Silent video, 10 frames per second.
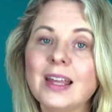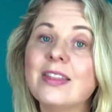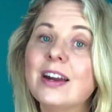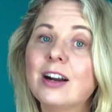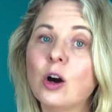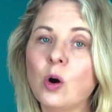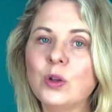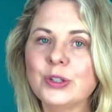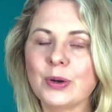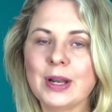There are
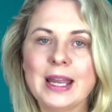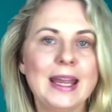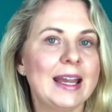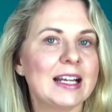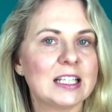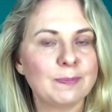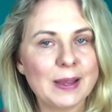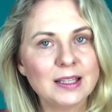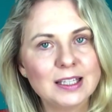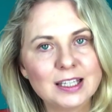also
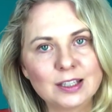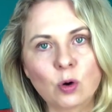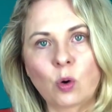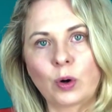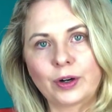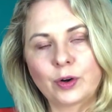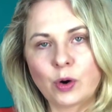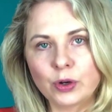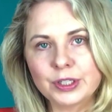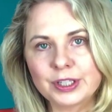expenses or
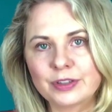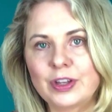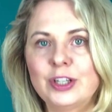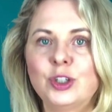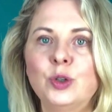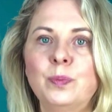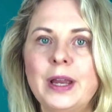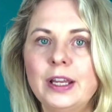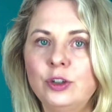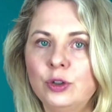costs that you
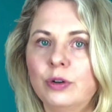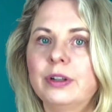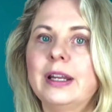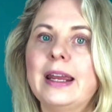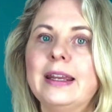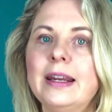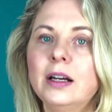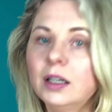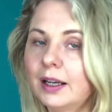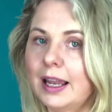pay during a
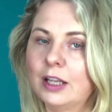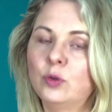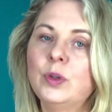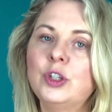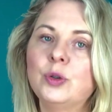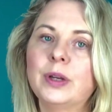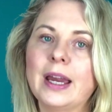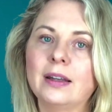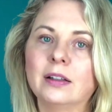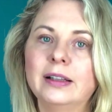year and which you
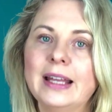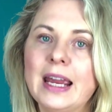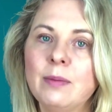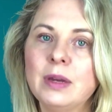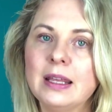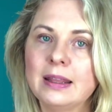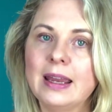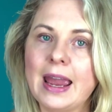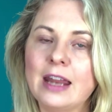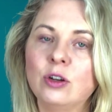can claim in
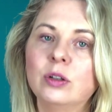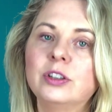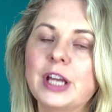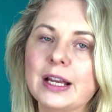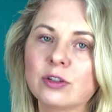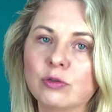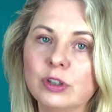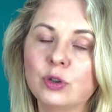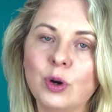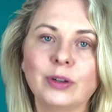the annual tax
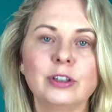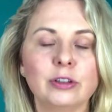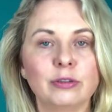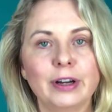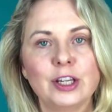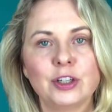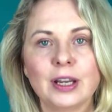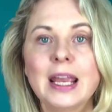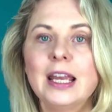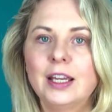return
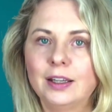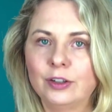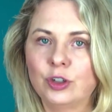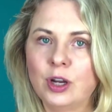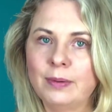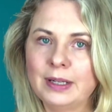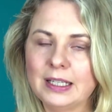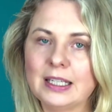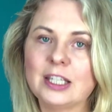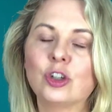declaration. In German,
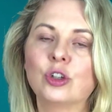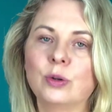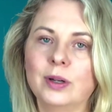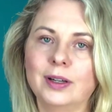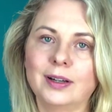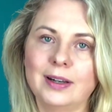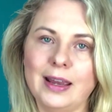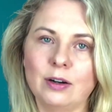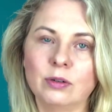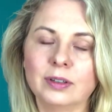it is
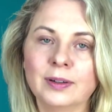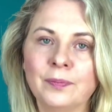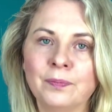Steuererklärung.